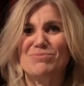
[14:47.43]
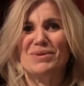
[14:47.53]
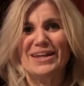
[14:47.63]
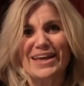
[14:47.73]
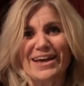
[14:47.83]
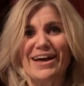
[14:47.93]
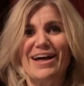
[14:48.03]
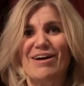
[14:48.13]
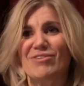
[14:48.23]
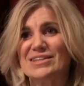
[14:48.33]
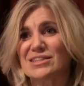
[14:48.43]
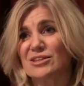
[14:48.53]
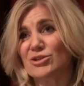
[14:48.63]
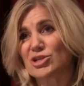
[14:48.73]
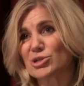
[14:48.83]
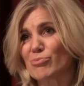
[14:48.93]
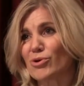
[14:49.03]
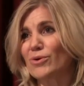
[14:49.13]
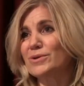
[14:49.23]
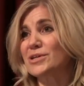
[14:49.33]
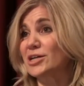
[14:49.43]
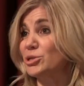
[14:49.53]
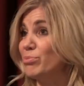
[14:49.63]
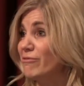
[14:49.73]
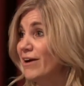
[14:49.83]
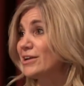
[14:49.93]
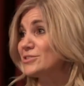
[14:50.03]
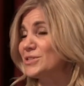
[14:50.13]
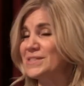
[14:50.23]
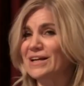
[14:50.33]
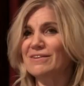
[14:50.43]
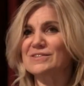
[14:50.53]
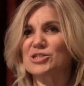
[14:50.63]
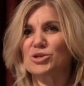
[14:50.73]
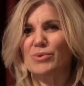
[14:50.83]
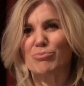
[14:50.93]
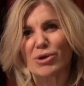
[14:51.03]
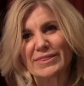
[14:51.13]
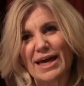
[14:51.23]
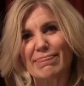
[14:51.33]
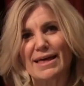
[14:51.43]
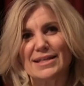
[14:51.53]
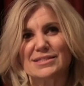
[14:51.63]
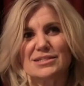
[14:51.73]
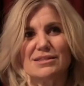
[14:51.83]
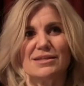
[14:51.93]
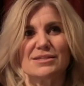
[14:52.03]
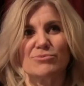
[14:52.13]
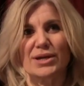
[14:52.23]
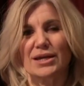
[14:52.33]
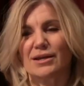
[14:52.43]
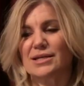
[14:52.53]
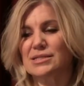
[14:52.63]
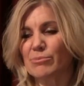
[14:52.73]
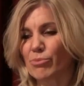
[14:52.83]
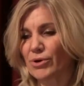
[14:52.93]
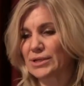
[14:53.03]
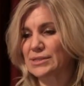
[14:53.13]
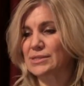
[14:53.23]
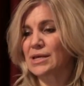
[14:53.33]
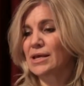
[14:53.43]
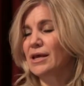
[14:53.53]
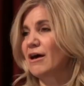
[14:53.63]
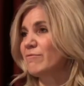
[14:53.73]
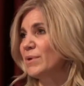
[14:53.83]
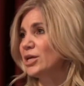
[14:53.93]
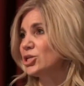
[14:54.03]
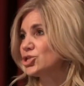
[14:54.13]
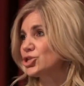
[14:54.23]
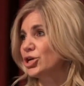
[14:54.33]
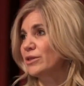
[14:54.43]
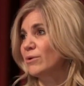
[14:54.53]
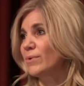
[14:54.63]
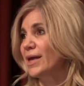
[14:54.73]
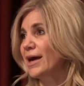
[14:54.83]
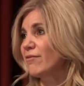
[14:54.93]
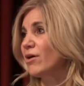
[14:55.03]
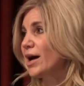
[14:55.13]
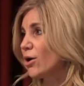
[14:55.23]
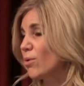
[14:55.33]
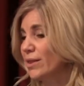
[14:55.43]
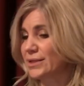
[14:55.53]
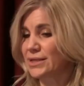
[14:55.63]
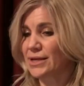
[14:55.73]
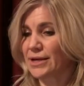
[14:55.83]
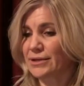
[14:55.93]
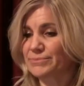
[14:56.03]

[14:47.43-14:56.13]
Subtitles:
Many of us in the leadership roles are actually providers ourselves, and so we bring that lens to this and recognize the importance of making sure that we have high-quality care.